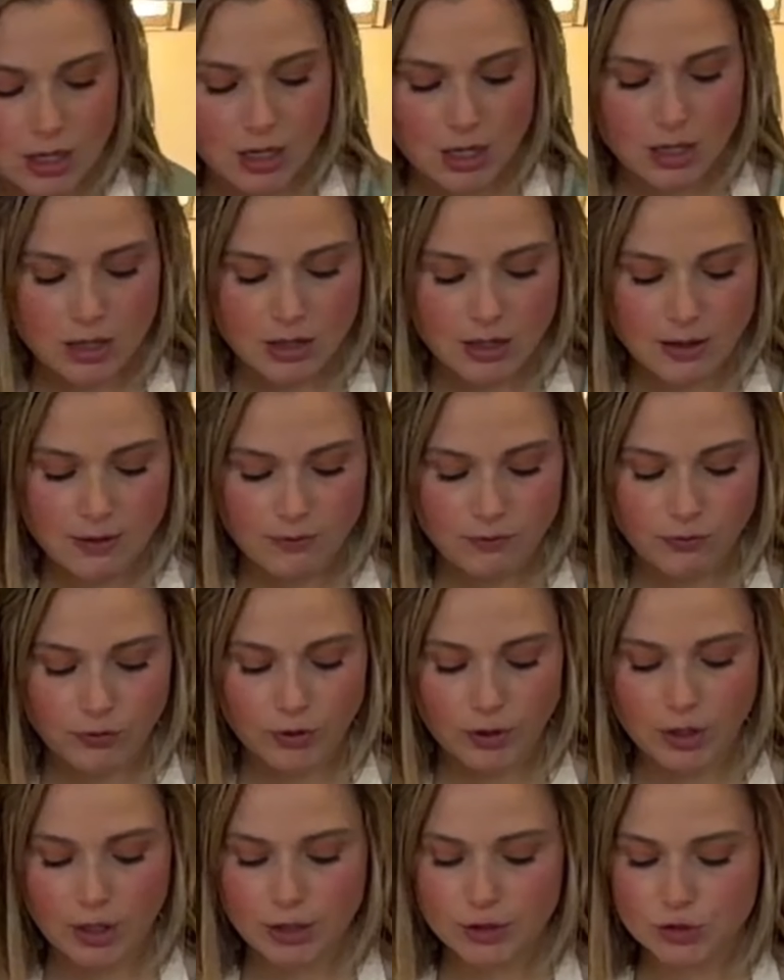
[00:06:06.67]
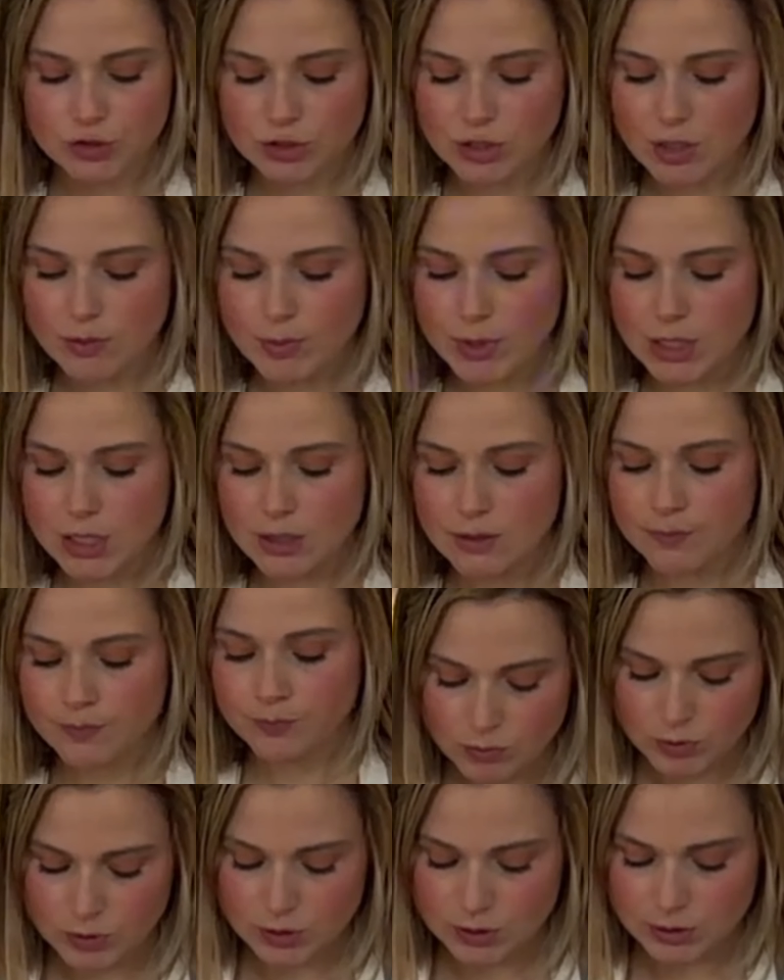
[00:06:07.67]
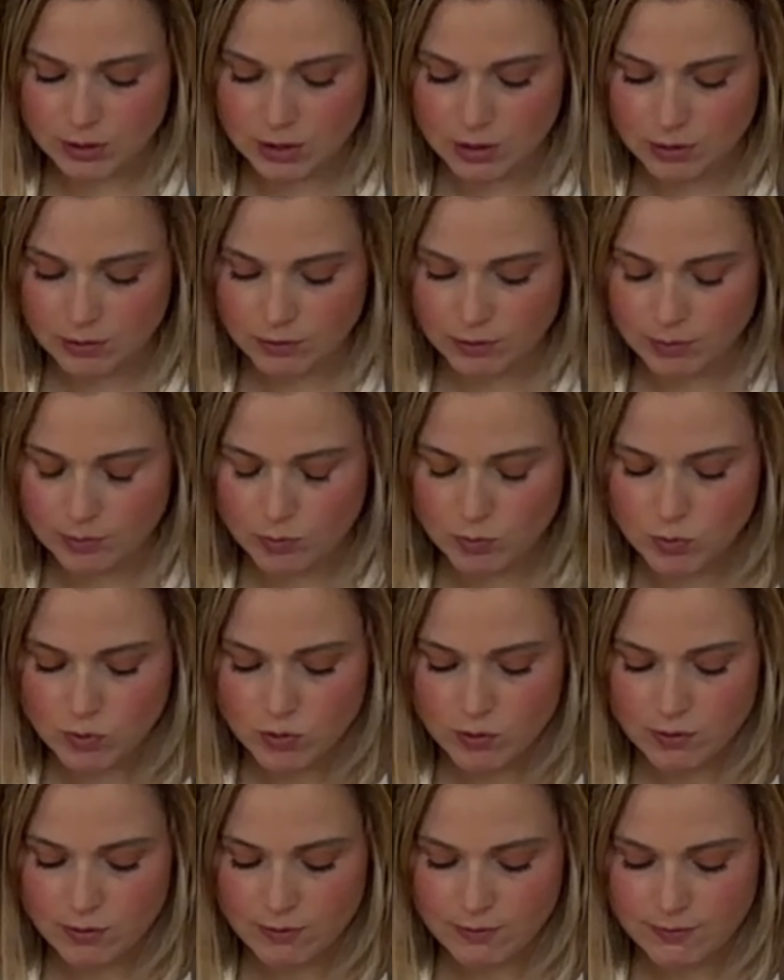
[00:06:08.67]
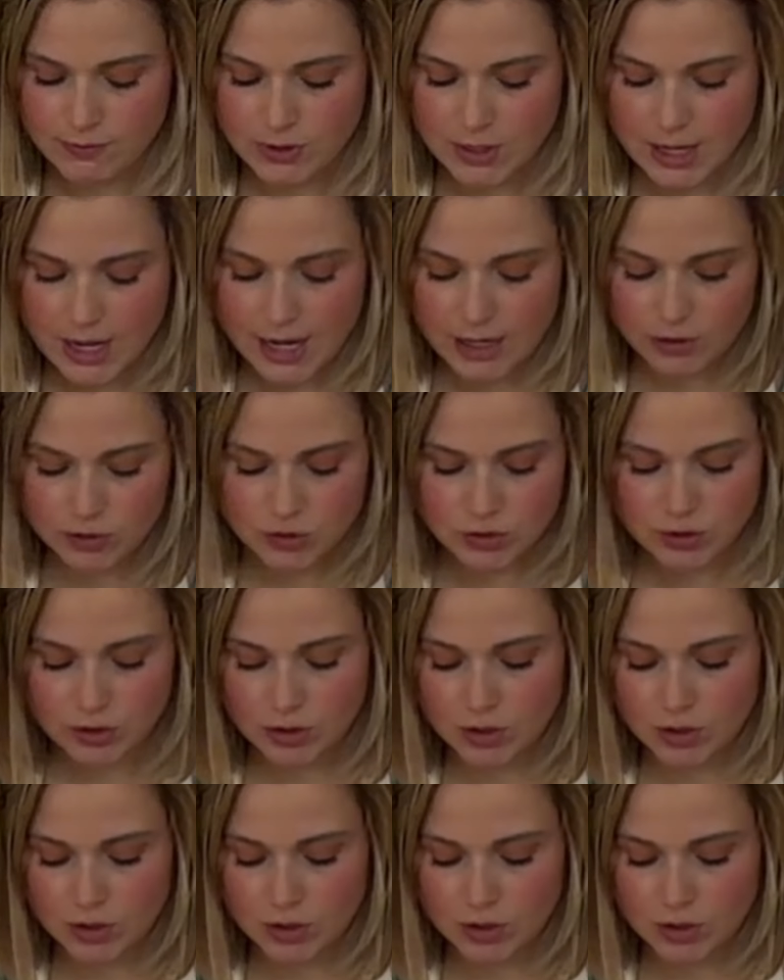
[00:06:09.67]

And then for our drummy, I'm just gonna remove the extra